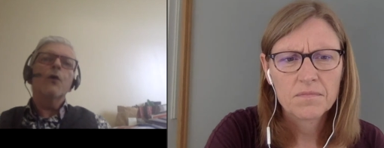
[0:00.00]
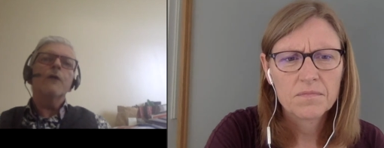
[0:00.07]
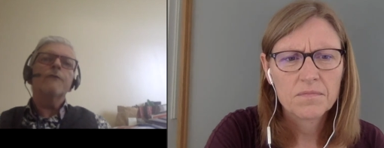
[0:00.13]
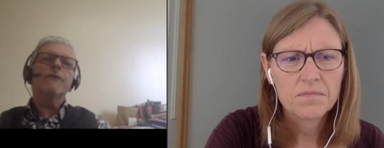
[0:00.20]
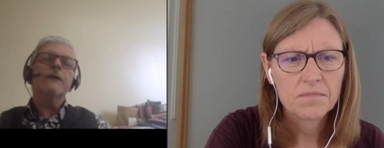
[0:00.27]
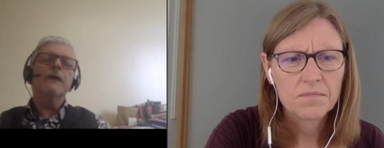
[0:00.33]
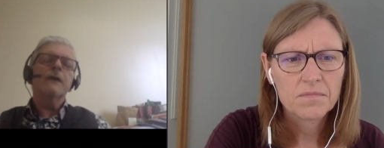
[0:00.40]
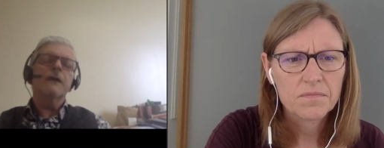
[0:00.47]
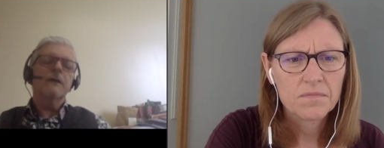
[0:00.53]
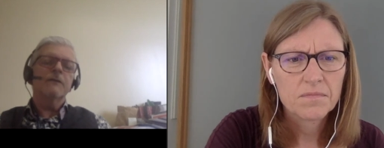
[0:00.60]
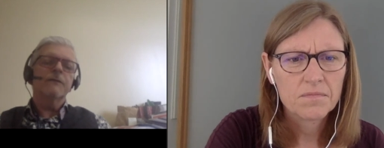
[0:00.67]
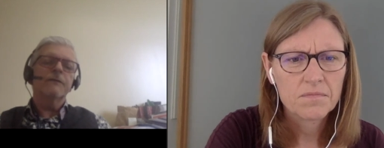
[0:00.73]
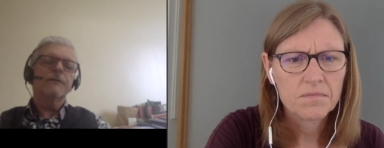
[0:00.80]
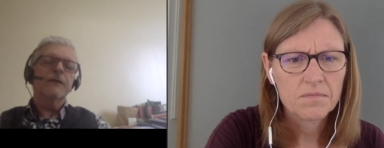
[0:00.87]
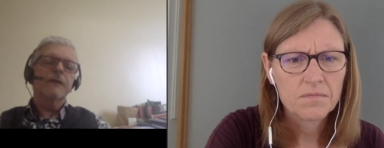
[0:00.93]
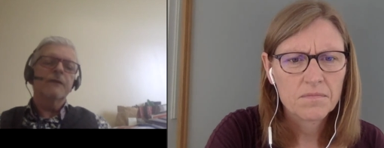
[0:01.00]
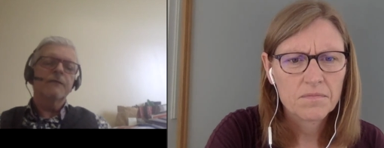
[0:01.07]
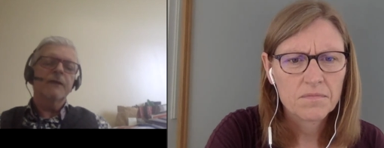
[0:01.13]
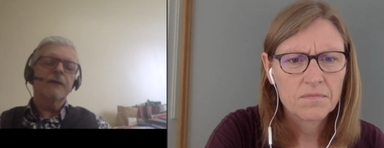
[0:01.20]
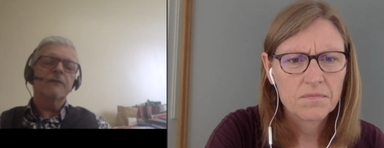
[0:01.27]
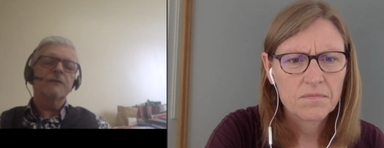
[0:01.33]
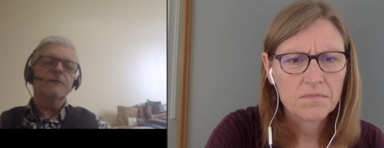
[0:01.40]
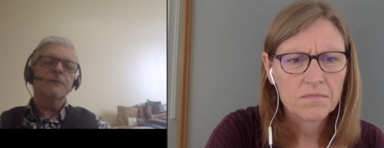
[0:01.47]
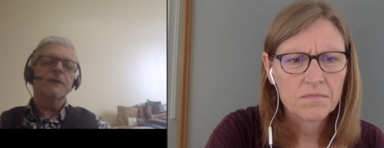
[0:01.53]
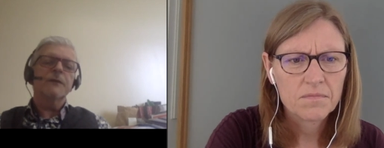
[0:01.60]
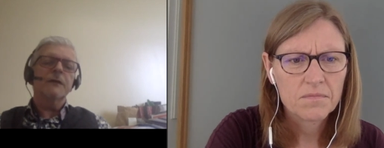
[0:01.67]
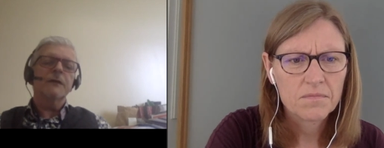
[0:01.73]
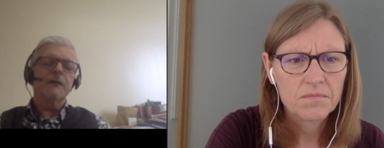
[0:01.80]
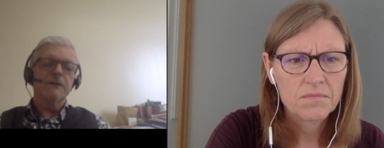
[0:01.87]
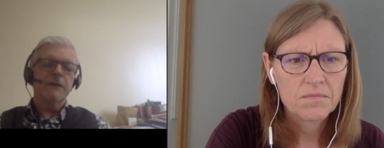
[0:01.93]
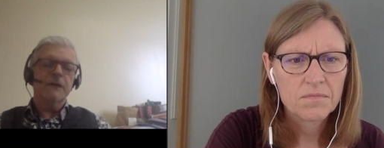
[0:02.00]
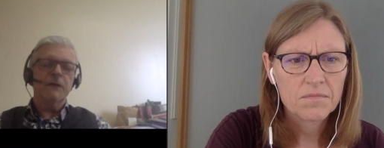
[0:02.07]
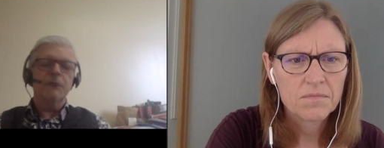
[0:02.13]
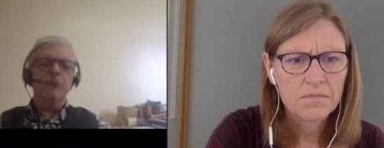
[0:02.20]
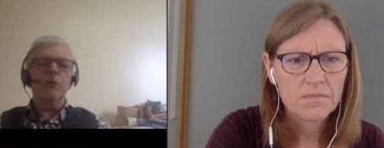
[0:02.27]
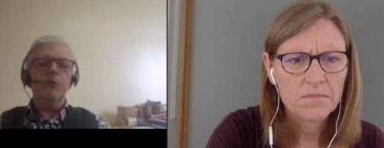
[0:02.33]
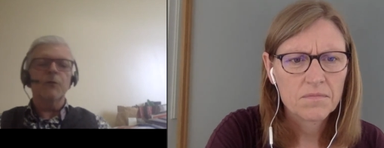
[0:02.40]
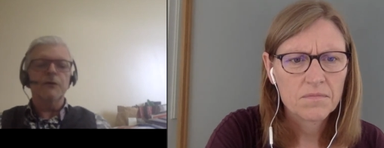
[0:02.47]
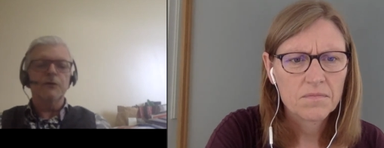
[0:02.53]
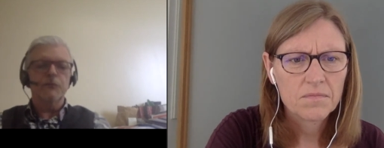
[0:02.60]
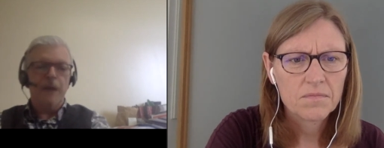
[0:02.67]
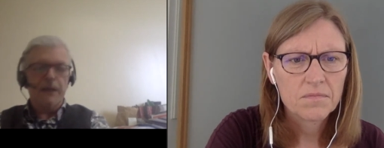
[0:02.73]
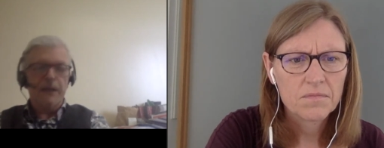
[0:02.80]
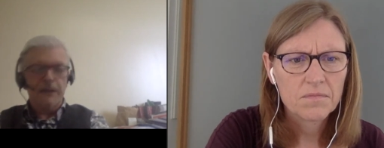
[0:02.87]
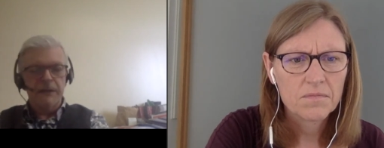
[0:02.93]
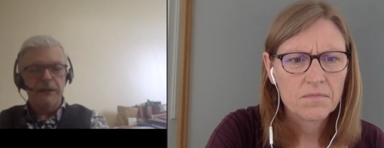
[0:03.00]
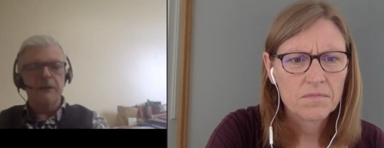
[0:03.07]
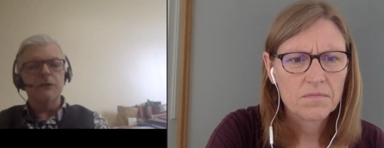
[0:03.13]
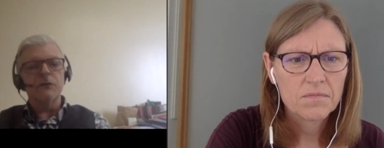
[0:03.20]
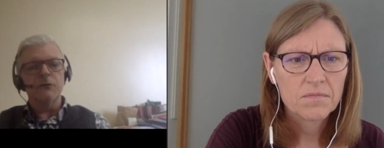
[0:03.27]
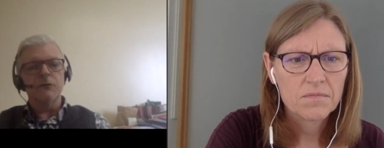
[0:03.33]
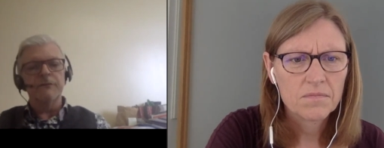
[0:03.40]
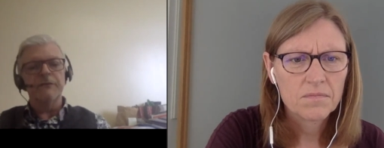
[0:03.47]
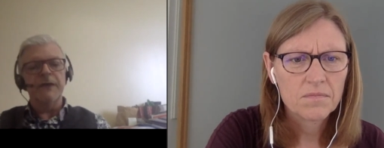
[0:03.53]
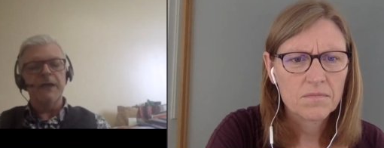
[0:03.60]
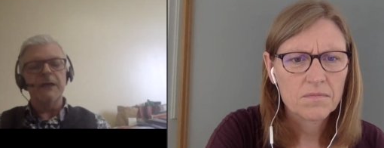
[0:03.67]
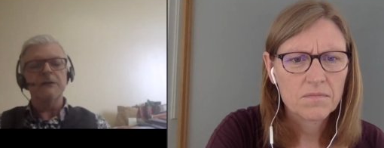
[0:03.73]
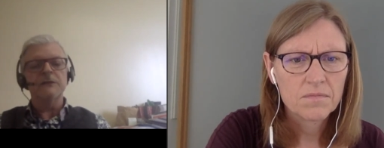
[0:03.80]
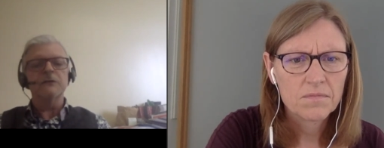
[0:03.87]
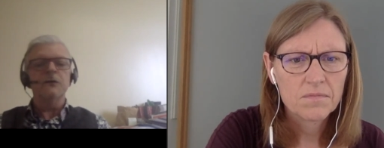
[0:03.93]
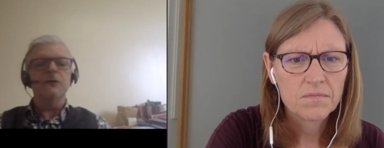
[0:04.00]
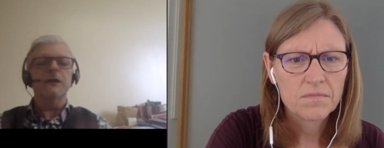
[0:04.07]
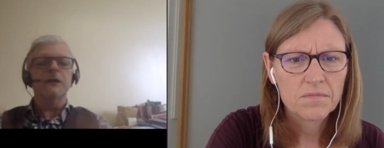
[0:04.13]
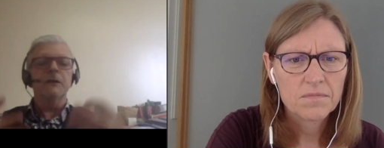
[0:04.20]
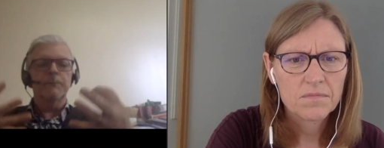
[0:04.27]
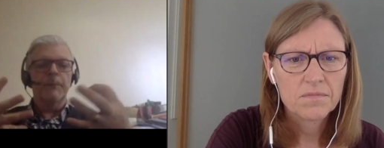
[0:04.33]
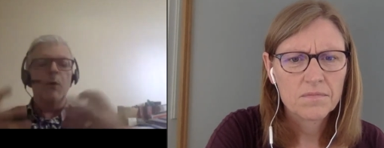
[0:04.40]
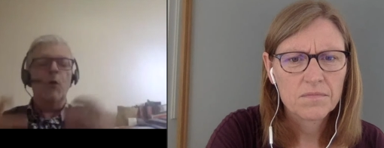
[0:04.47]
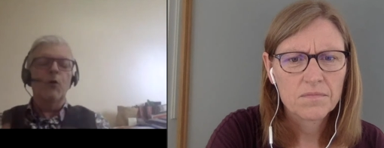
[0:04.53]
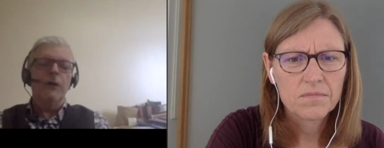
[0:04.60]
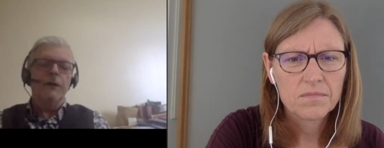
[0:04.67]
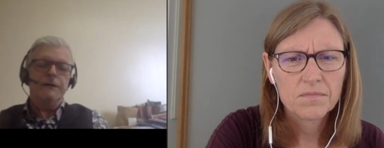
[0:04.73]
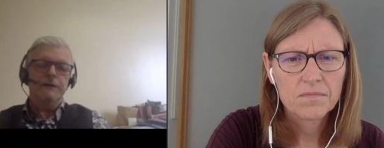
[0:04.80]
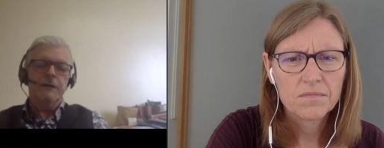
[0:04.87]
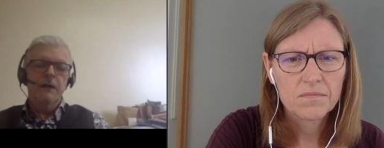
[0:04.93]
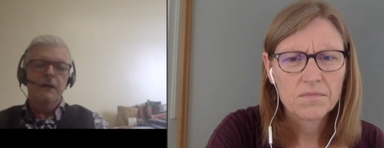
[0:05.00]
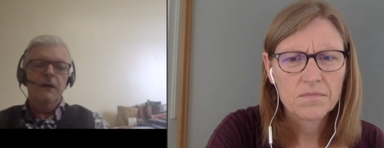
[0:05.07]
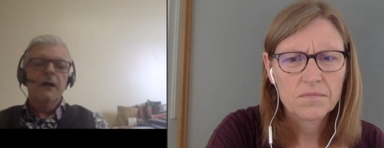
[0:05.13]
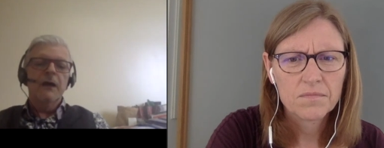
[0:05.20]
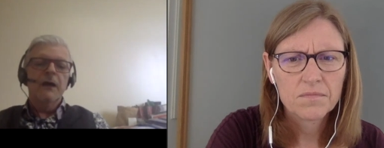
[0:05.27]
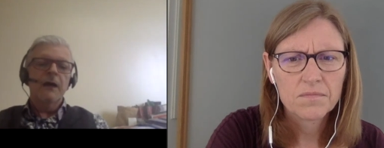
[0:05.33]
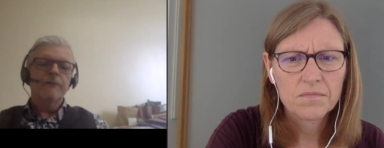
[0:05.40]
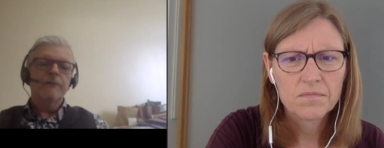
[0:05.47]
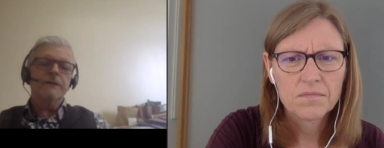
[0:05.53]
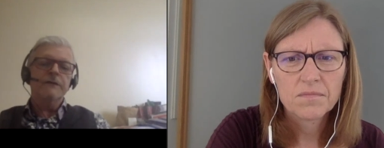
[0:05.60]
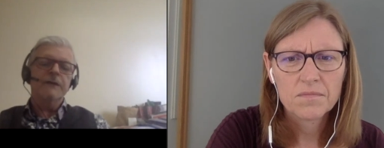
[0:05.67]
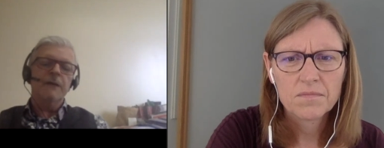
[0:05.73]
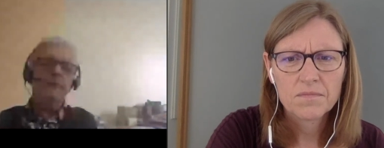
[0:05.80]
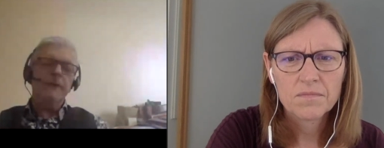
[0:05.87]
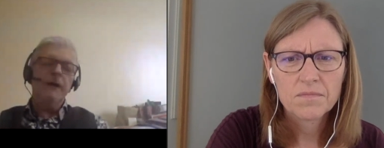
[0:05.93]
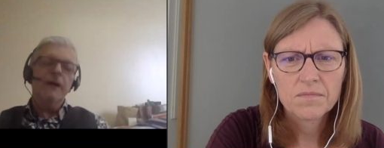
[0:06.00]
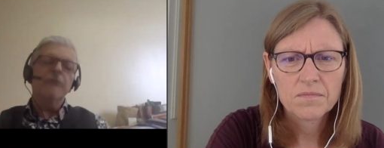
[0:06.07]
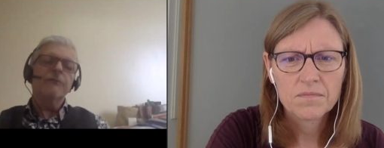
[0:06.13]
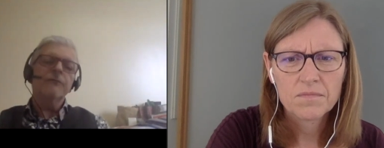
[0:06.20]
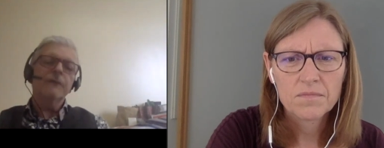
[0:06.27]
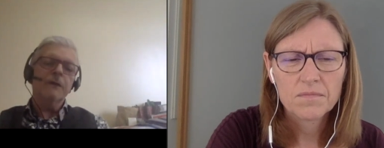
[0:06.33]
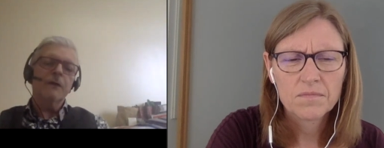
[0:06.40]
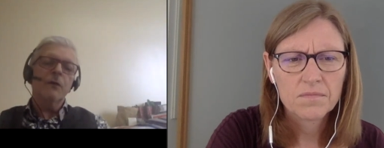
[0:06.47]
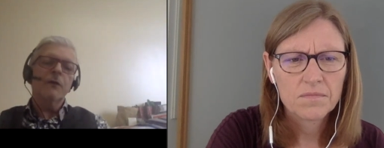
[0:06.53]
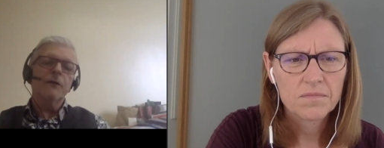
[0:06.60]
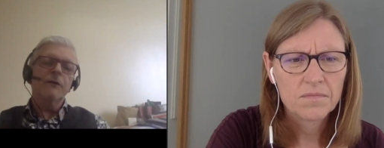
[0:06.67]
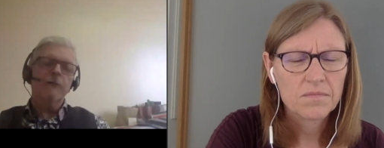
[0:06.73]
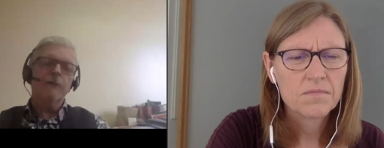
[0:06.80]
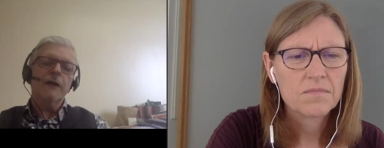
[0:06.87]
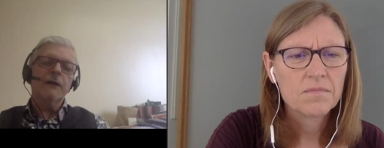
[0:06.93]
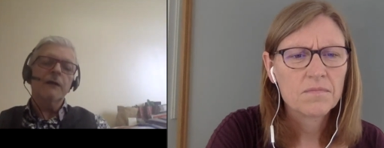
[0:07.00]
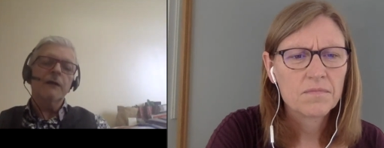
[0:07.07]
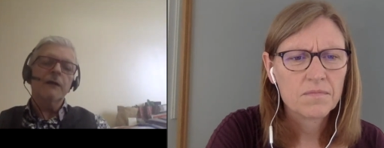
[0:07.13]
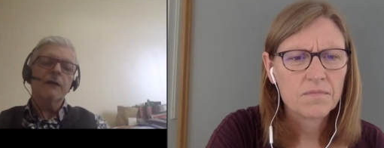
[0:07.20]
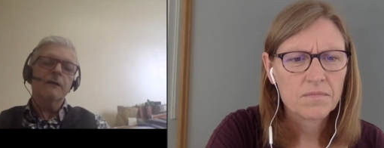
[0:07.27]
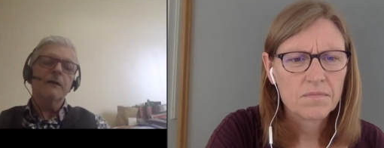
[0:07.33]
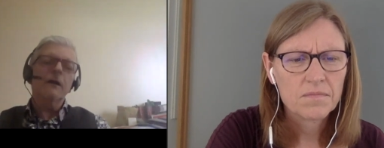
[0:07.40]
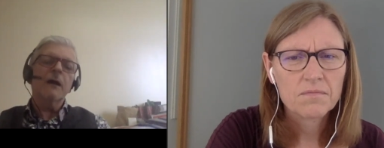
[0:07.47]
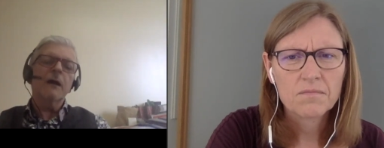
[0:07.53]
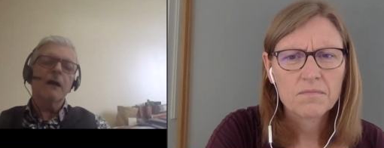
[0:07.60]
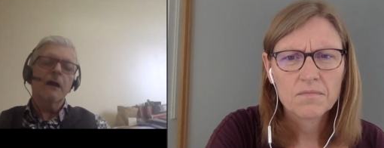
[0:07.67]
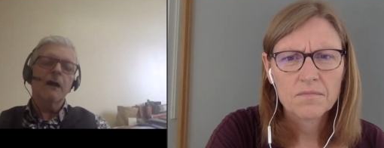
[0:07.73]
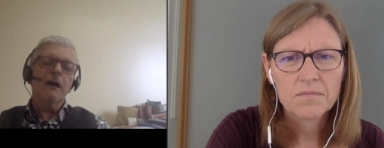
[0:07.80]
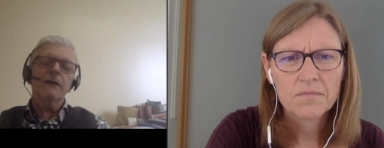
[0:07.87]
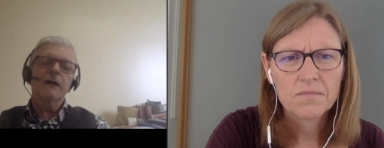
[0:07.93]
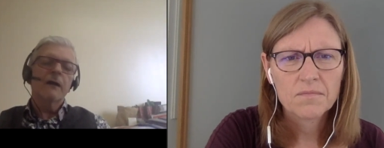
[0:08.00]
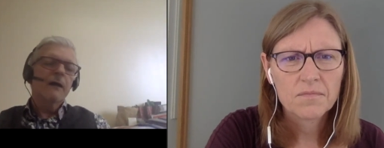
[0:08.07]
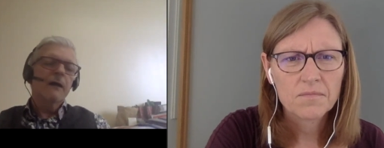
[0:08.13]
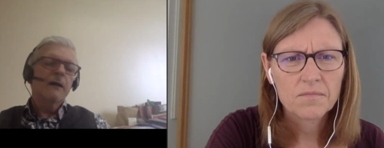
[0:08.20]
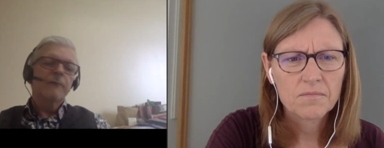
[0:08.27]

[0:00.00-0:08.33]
Speaker 1: or if they, if, if it's been given inappropriately directly into a vein, so you get a bolus of this epinephrine going directly to the heart.